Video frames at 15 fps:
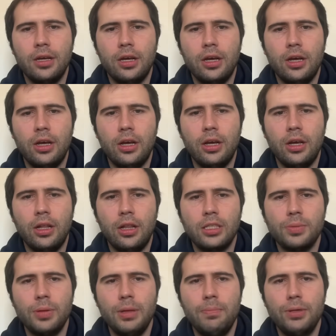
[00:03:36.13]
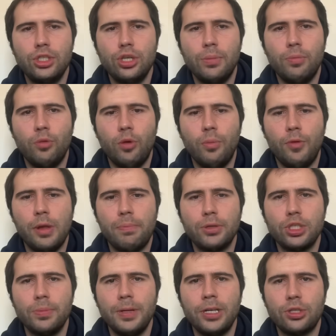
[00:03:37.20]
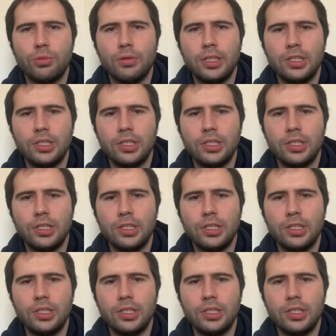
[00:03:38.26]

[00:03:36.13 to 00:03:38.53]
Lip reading: Let's play bishop. Well, wait, bishop h3.